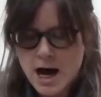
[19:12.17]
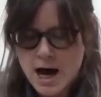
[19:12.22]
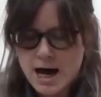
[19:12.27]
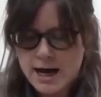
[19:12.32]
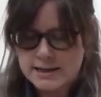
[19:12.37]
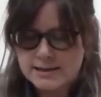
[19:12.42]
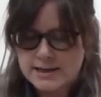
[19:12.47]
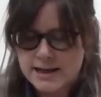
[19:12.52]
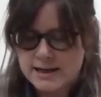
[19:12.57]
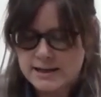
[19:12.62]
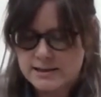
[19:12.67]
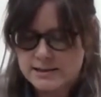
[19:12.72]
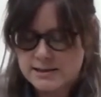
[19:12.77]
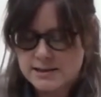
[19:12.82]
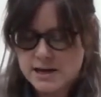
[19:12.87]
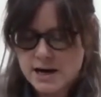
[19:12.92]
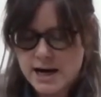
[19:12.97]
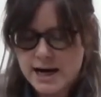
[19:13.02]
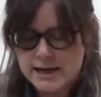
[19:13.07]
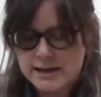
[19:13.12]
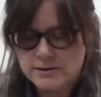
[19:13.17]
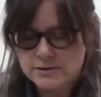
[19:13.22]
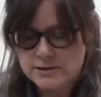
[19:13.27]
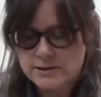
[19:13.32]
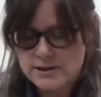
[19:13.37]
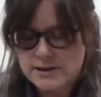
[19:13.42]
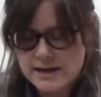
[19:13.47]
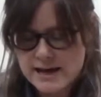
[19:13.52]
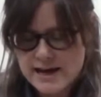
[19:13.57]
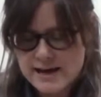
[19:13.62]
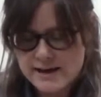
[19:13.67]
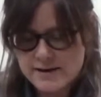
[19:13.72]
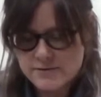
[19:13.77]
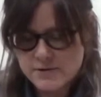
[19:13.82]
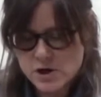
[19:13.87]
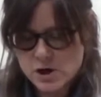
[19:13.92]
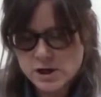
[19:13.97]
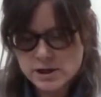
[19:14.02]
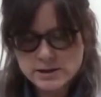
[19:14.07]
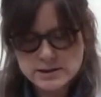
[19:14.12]
I take the title today of
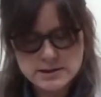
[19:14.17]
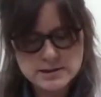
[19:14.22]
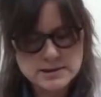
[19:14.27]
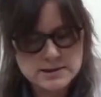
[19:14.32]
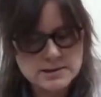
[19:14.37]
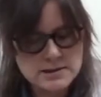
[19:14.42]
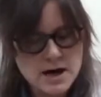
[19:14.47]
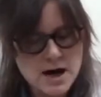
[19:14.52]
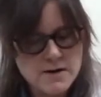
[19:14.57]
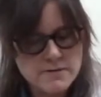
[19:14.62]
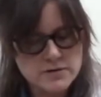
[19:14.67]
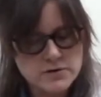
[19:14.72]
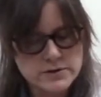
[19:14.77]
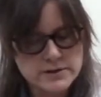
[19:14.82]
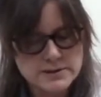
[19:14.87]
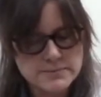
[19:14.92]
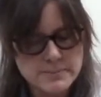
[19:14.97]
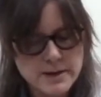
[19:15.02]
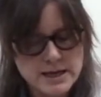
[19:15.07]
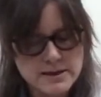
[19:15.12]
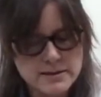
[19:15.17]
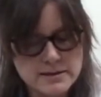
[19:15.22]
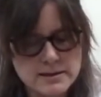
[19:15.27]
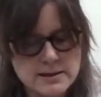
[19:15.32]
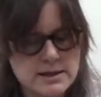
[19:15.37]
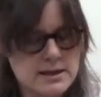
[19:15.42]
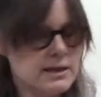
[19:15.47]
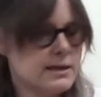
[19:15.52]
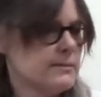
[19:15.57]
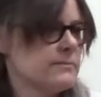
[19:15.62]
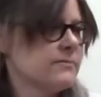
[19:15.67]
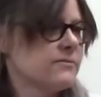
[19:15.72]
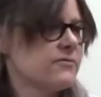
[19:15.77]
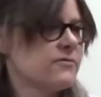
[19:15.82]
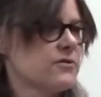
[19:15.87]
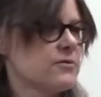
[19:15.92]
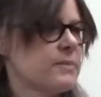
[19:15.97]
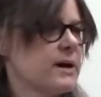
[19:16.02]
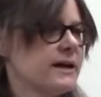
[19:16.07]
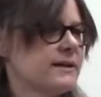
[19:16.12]
Ogden's novel as my theme
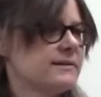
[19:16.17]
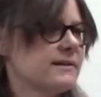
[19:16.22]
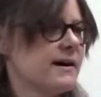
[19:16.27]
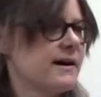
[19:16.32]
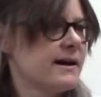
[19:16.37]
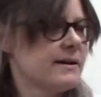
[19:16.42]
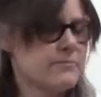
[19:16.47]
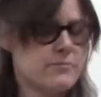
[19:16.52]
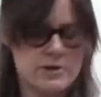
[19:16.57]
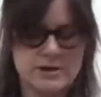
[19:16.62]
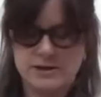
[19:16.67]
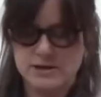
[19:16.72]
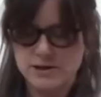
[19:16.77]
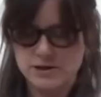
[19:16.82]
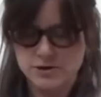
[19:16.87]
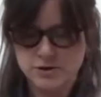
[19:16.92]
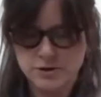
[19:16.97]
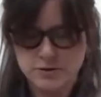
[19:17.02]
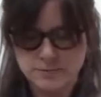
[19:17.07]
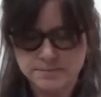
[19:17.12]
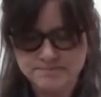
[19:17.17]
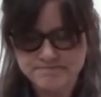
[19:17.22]
for my time with you.